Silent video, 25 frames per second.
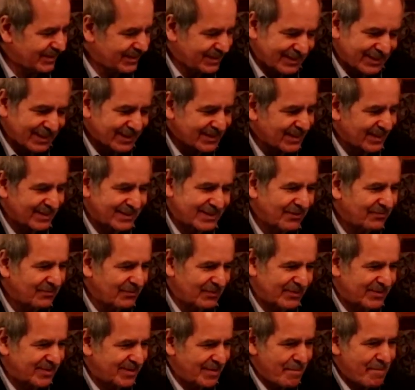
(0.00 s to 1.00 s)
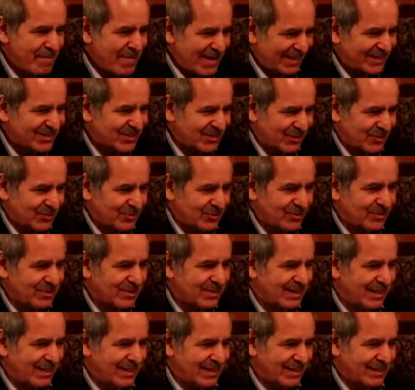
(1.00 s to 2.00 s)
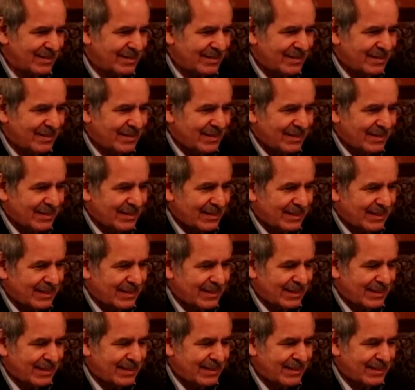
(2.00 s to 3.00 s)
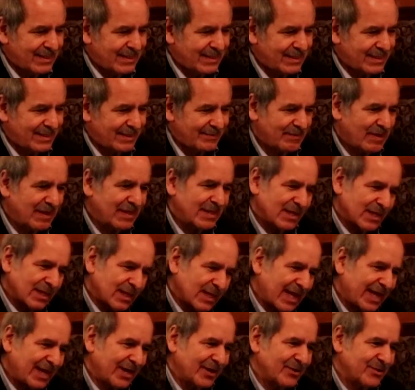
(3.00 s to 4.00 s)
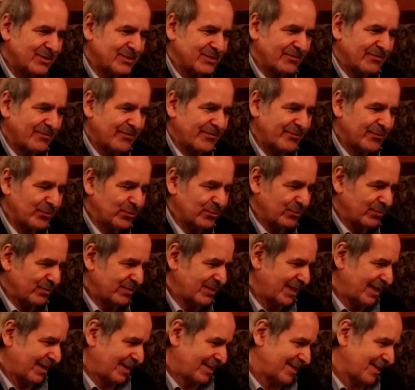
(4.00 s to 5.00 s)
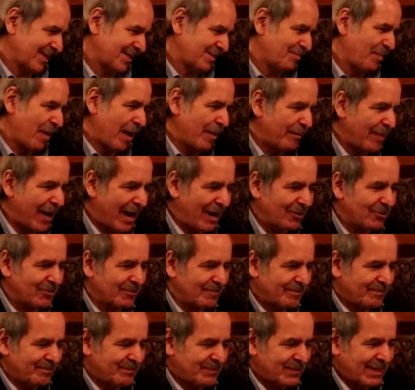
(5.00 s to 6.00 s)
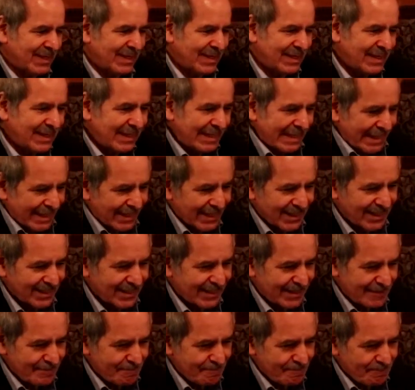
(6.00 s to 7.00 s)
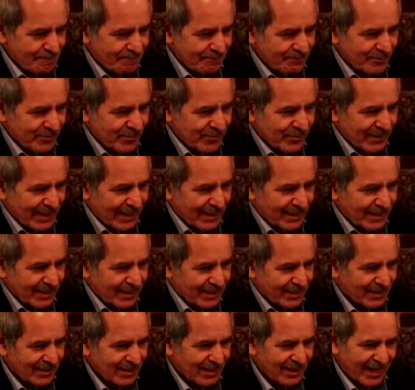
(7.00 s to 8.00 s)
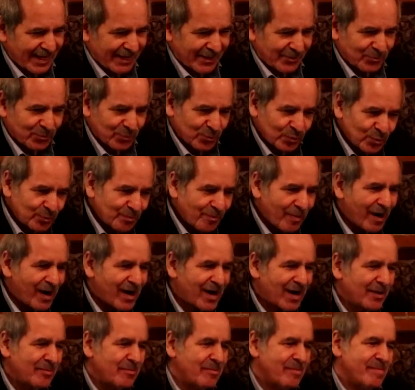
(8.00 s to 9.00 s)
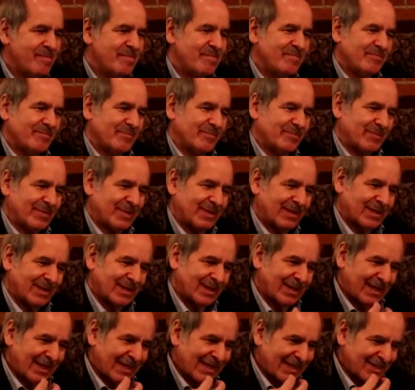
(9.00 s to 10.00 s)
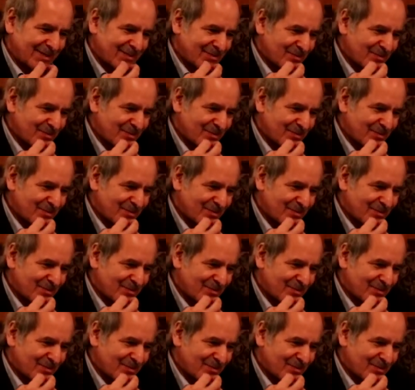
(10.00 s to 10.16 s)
just a different dimensional in the layers of fruit that just pop out, um, like rhubarb and